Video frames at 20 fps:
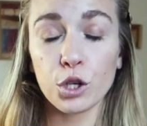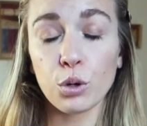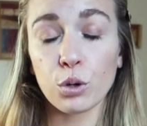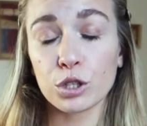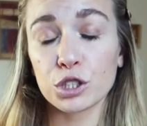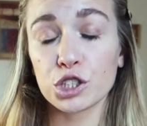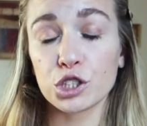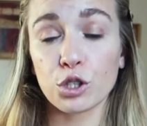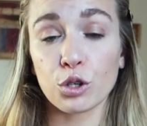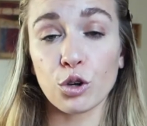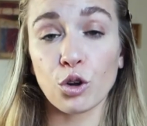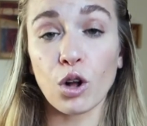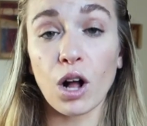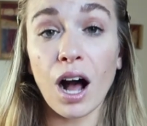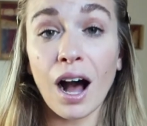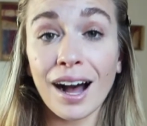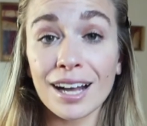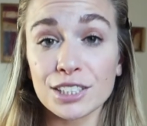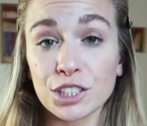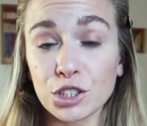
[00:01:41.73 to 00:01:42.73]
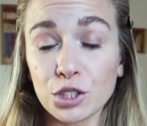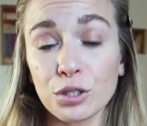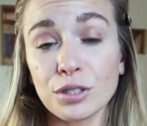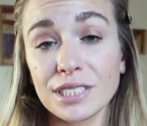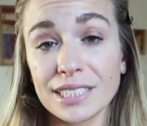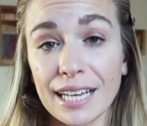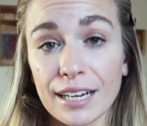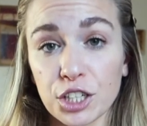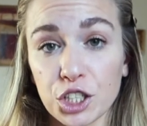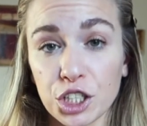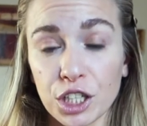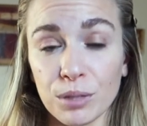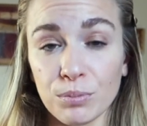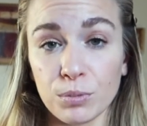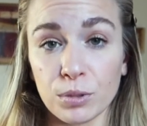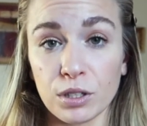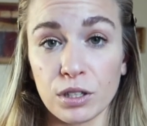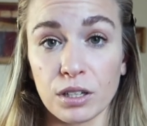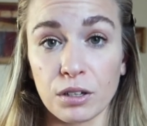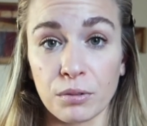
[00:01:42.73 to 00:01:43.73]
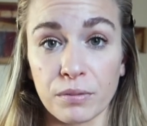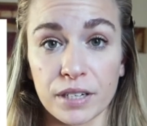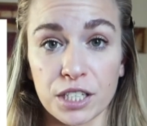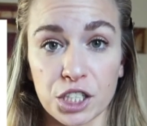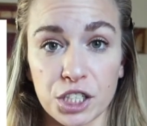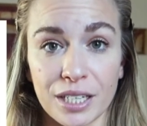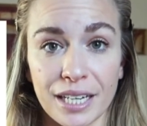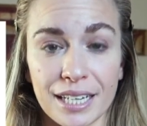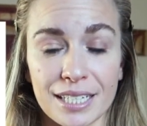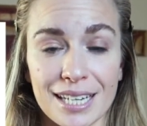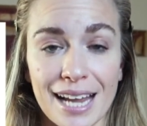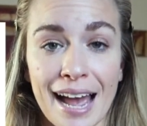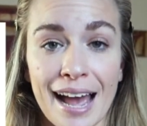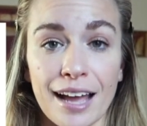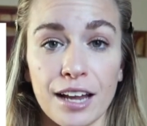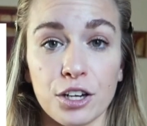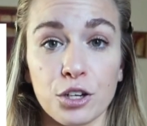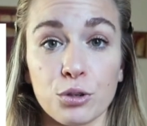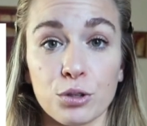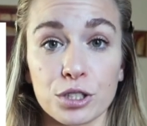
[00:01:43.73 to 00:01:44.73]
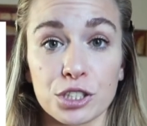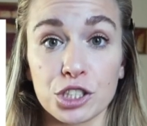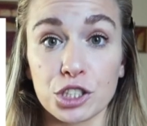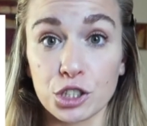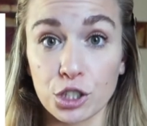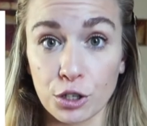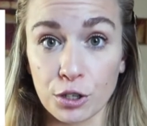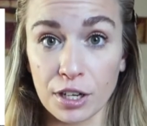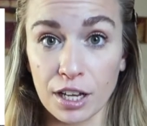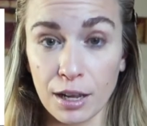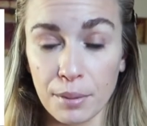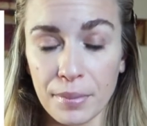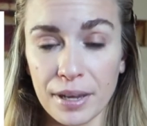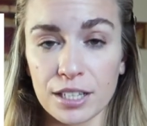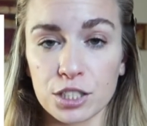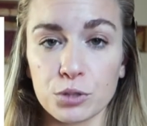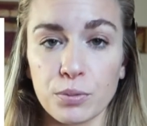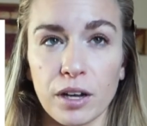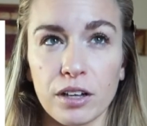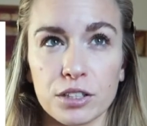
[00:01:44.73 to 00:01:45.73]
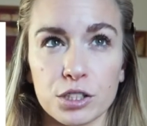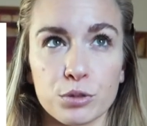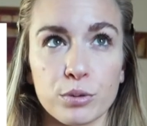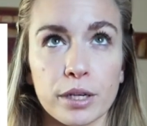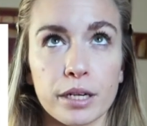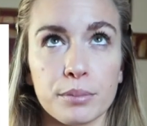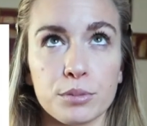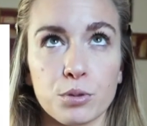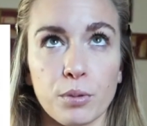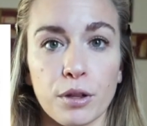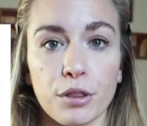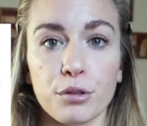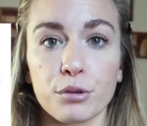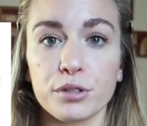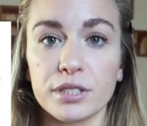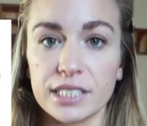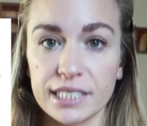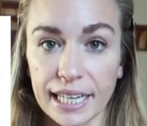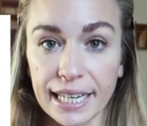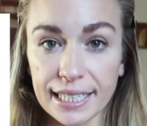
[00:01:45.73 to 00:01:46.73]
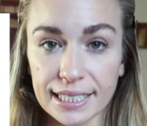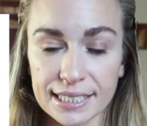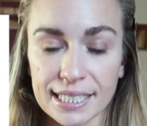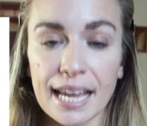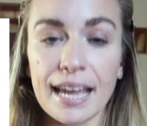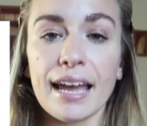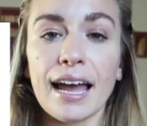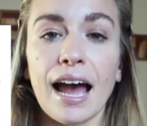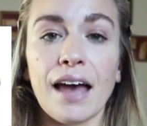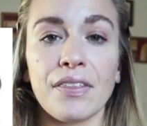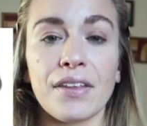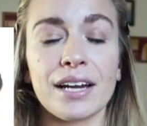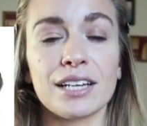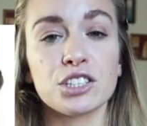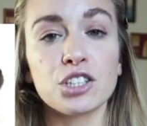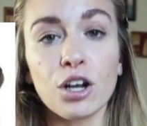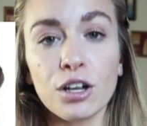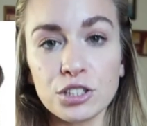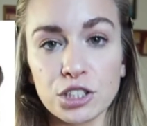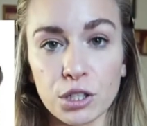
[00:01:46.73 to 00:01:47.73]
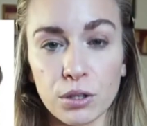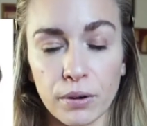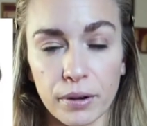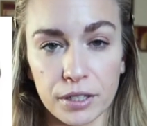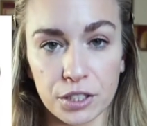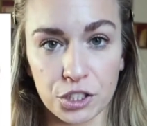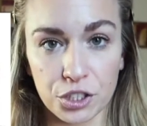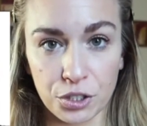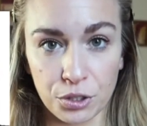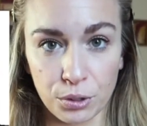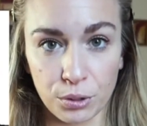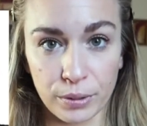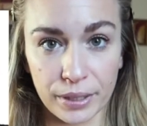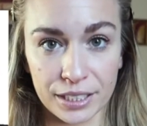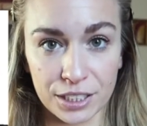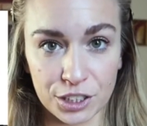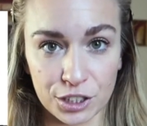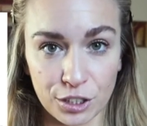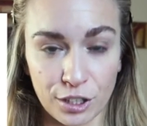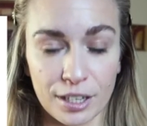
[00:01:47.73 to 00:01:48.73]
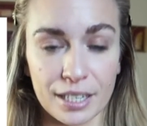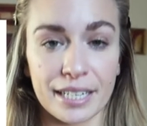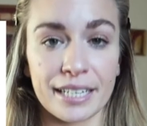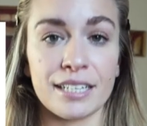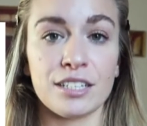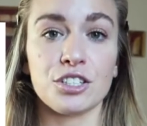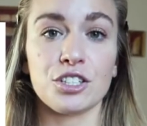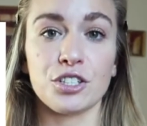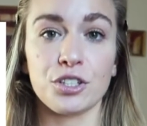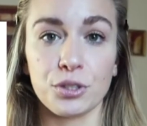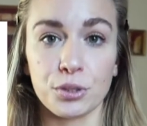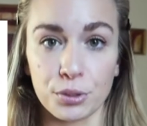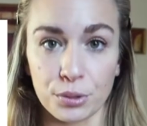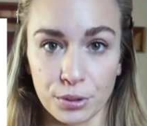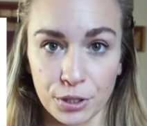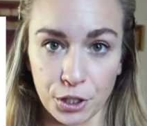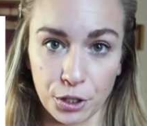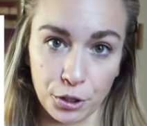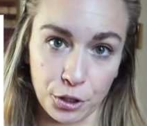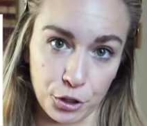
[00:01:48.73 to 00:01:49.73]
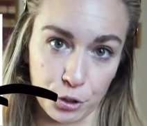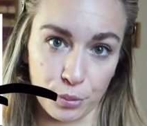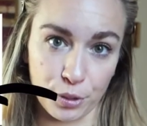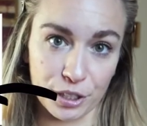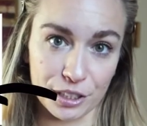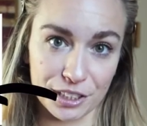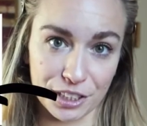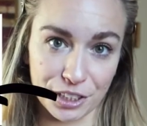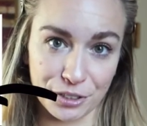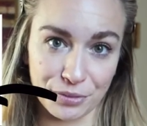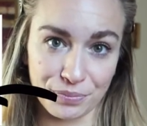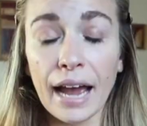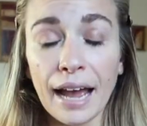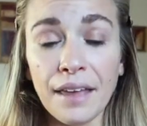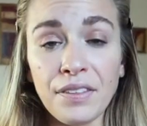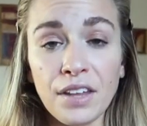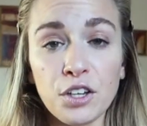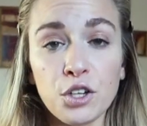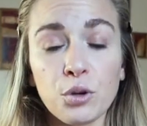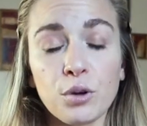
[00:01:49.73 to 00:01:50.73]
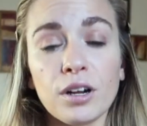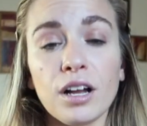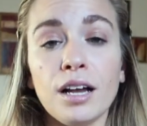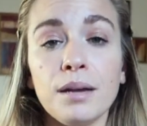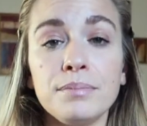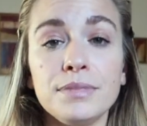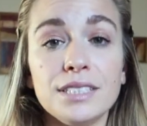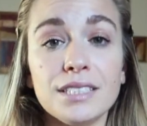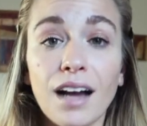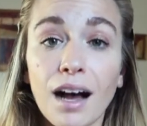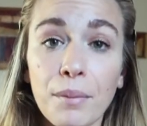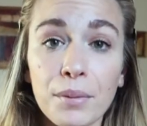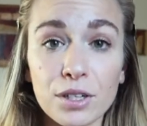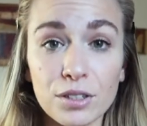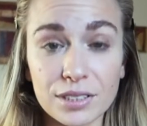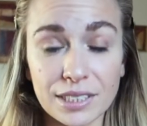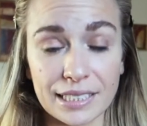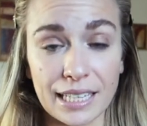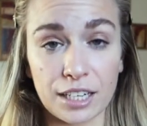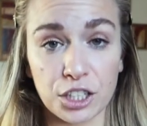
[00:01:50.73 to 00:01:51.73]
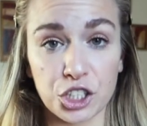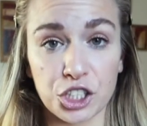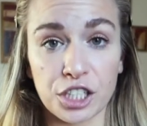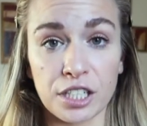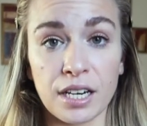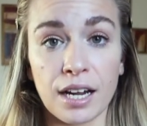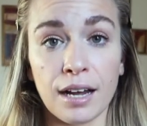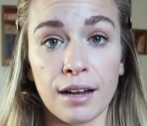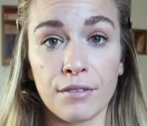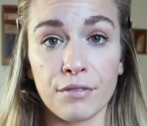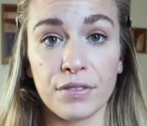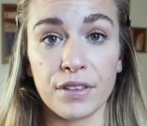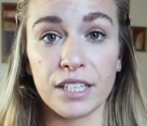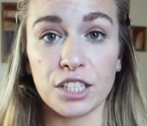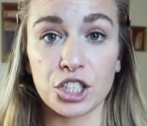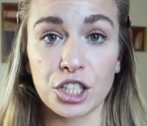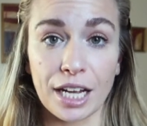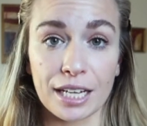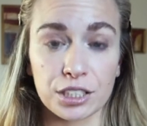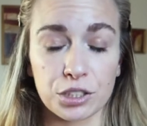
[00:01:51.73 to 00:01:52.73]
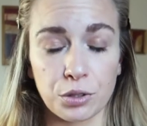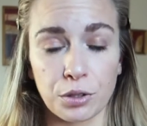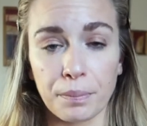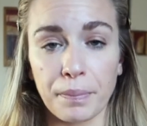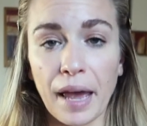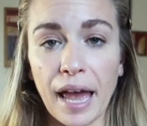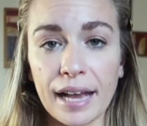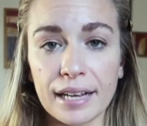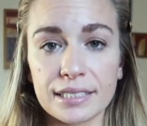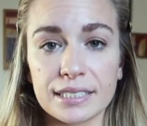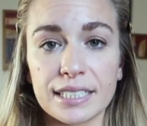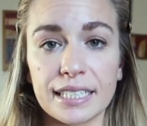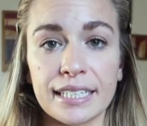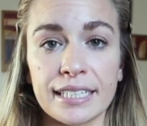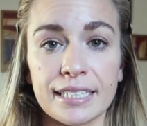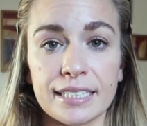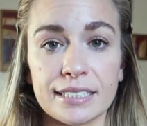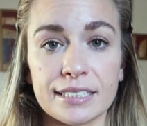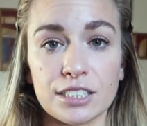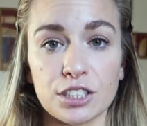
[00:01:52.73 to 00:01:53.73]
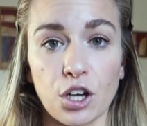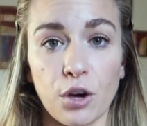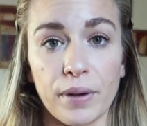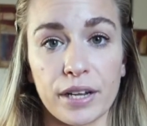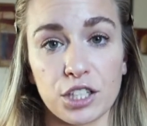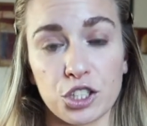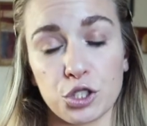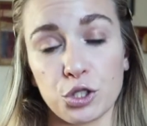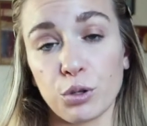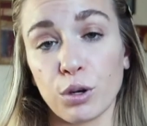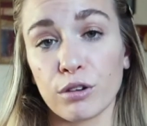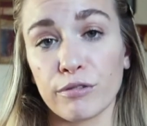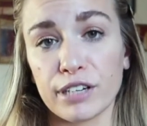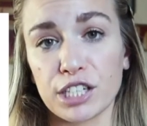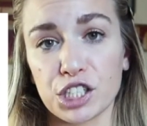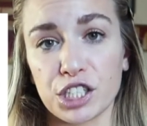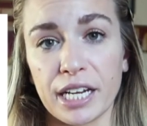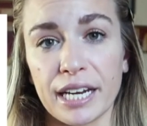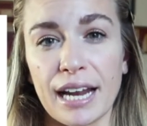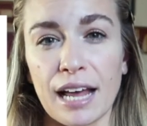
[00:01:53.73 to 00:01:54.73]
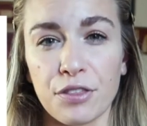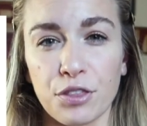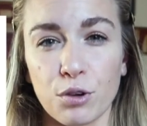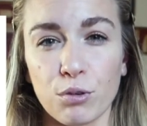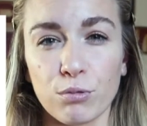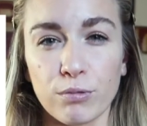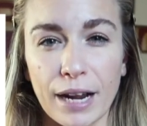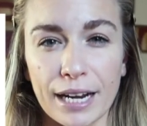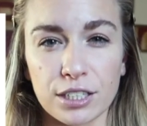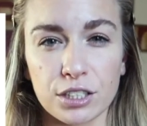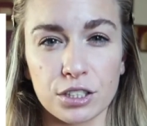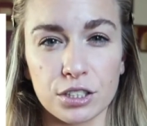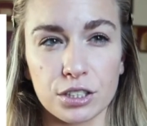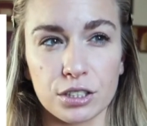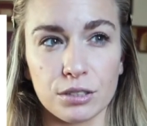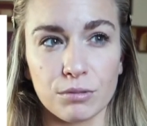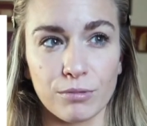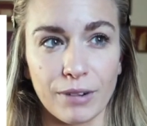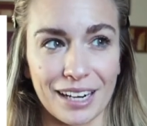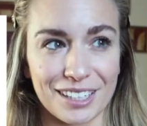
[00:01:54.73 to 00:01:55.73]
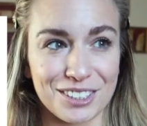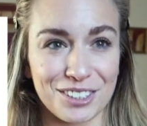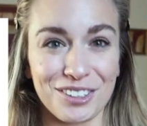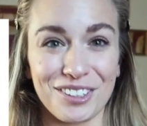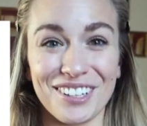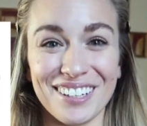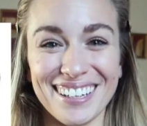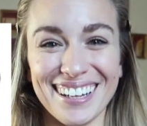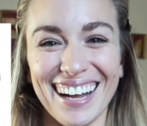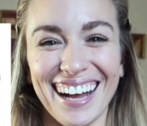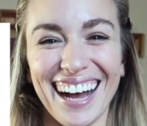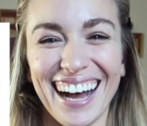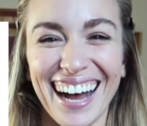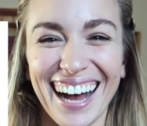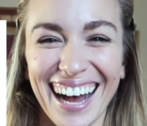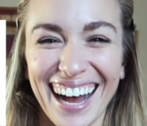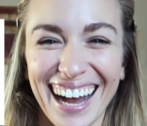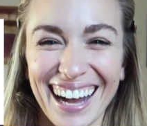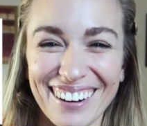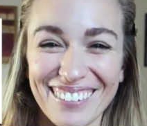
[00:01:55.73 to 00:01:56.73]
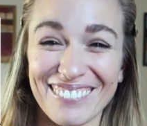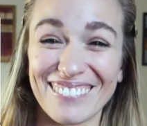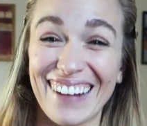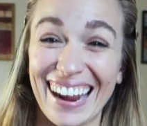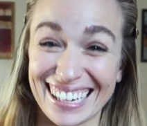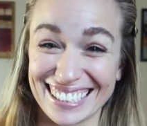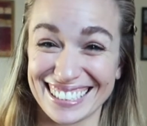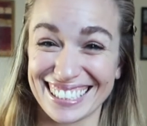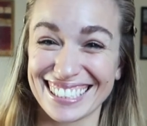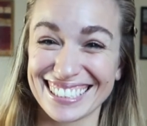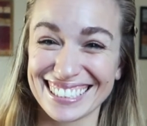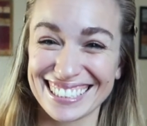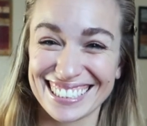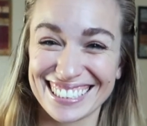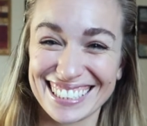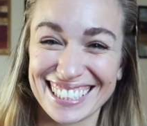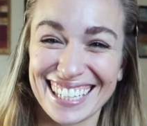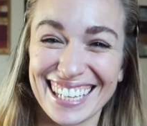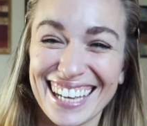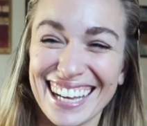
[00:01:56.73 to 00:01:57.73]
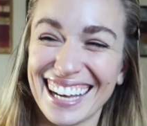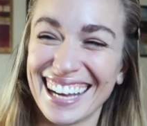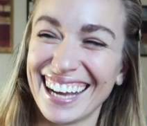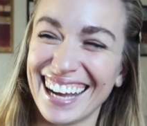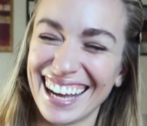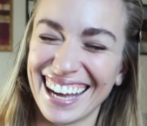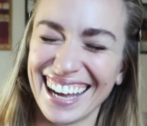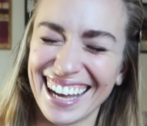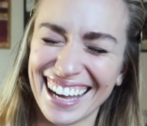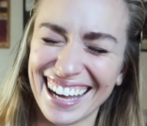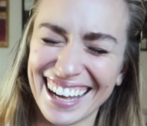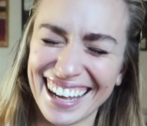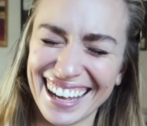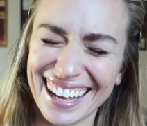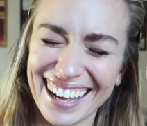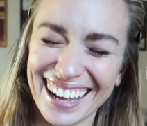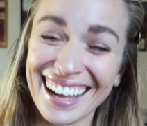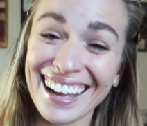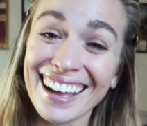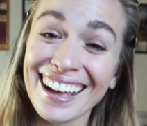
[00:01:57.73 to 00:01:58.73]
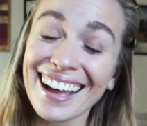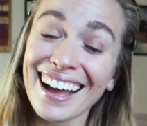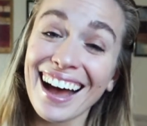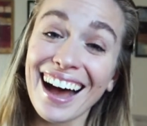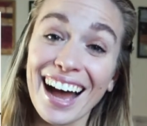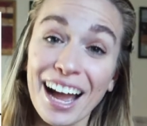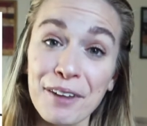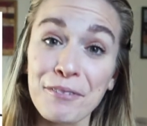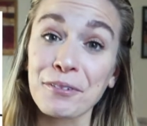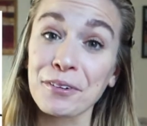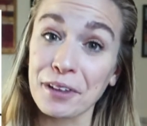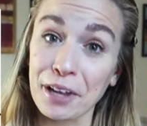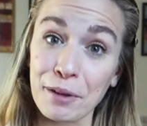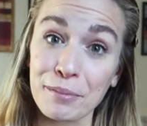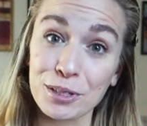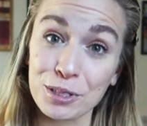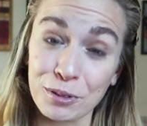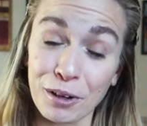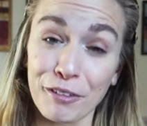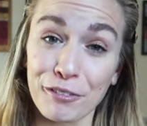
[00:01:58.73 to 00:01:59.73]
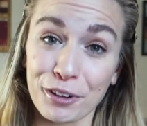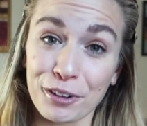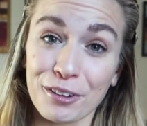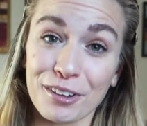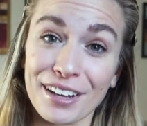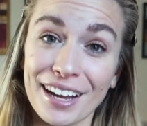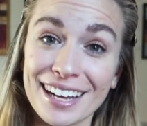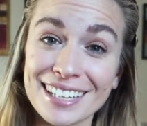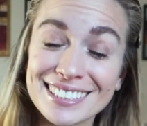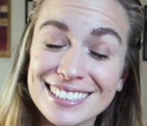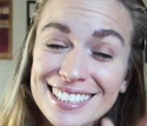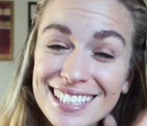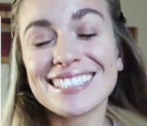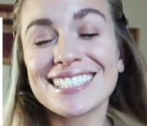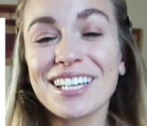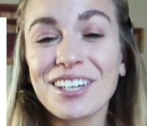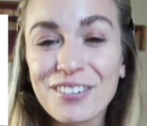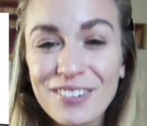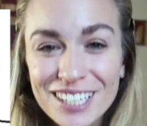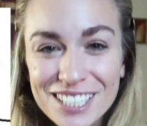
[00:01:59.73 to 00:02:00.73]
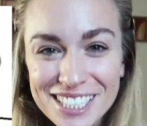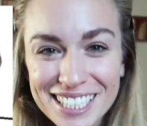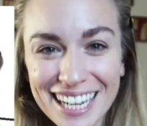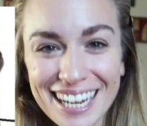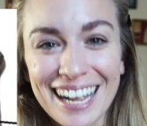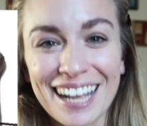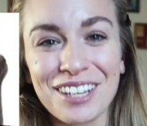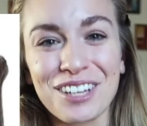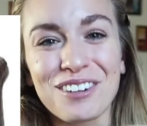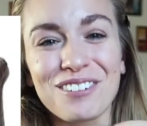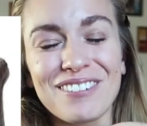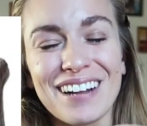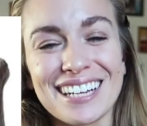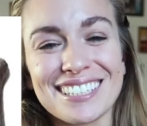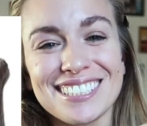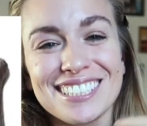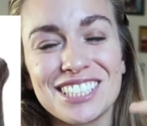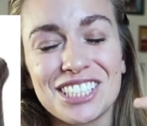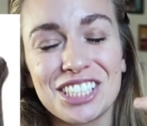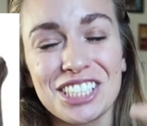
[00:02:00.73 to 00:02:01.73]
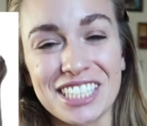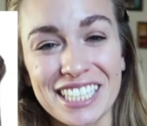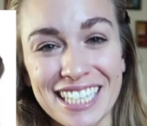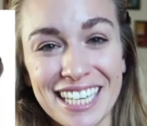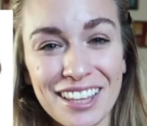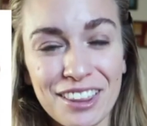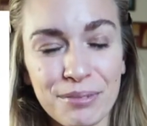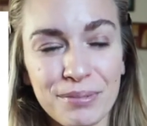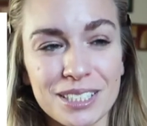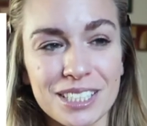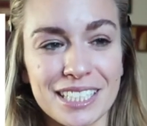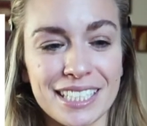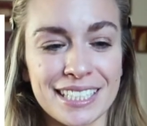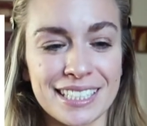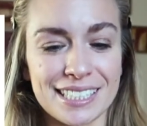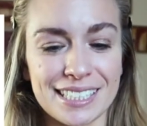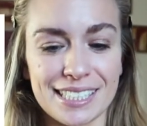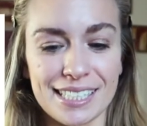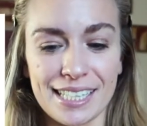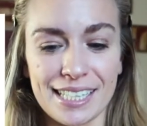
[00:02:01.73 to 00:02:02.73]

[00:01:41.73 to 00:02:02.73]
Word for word: Your sternocostal section will originate at your sternum as well as ribs one through six, and then it's also going to insert into your humerus. And then your abdominal section of the chest or pecs is going to originate at the rect rectal rectus. I really am a twelve year old, guys. It's gonna originate at your rectus sheath, which is